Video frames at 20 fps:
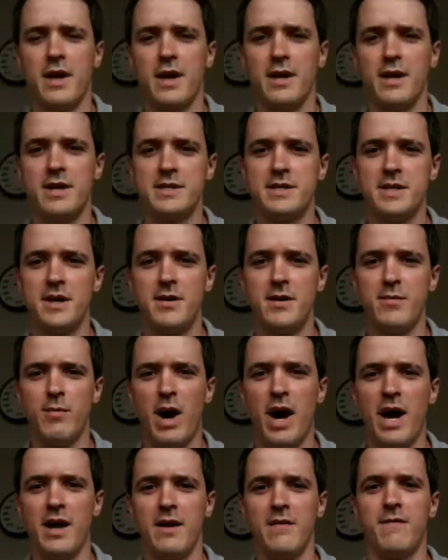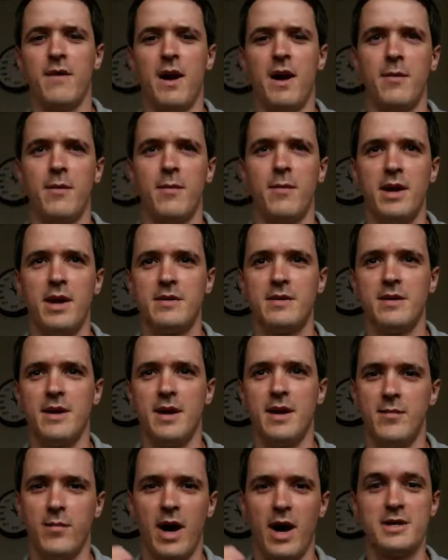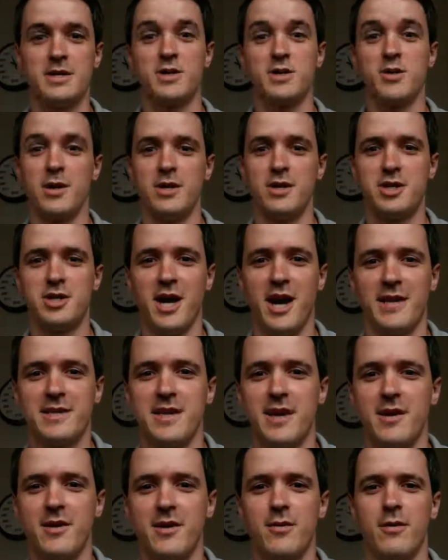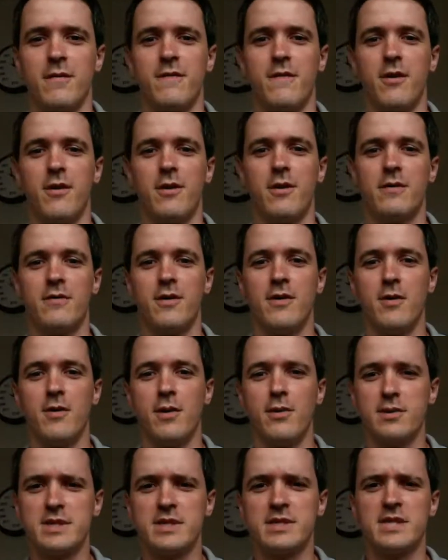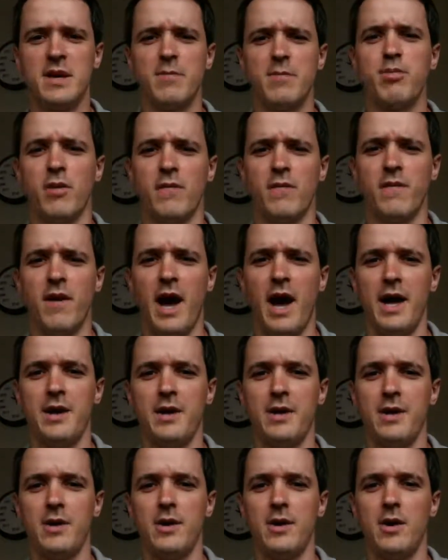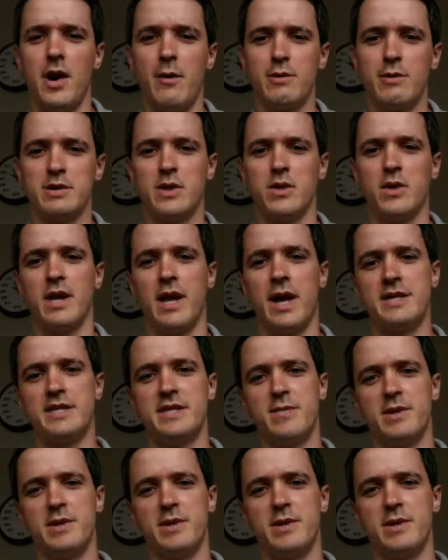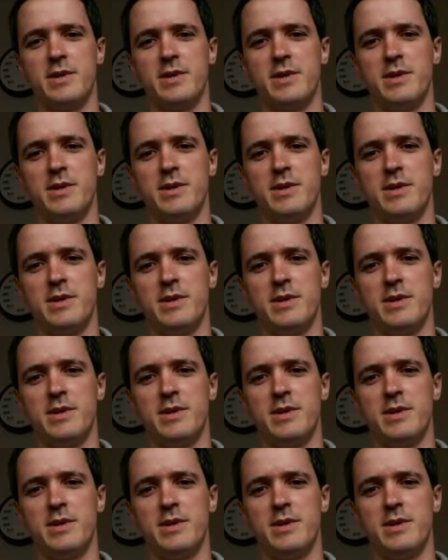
it is. And in my environment, in my screenshots that you're referring to, it was simplified. I was looking at specific